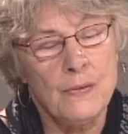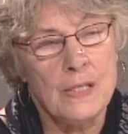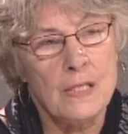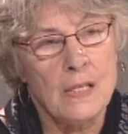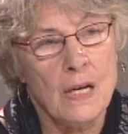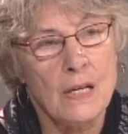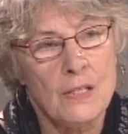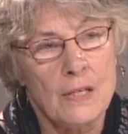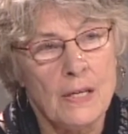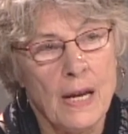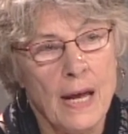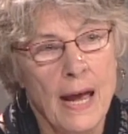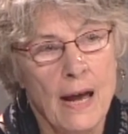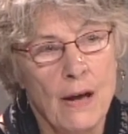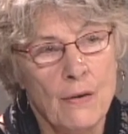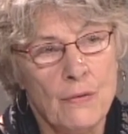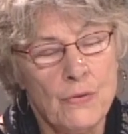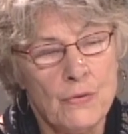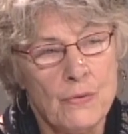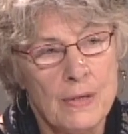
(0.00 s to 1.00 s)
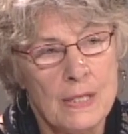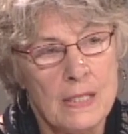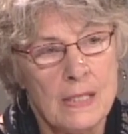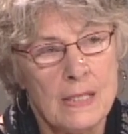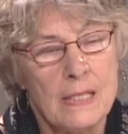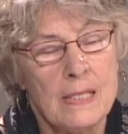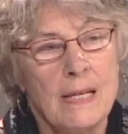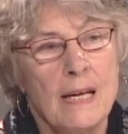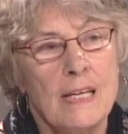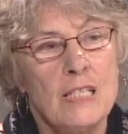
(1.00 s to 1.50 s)
conducted a health
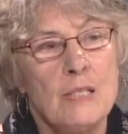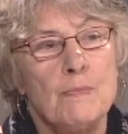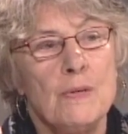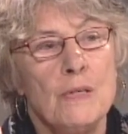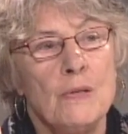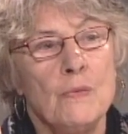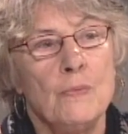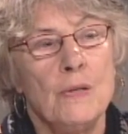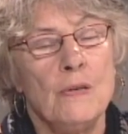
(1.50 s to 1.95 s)
risk assessment.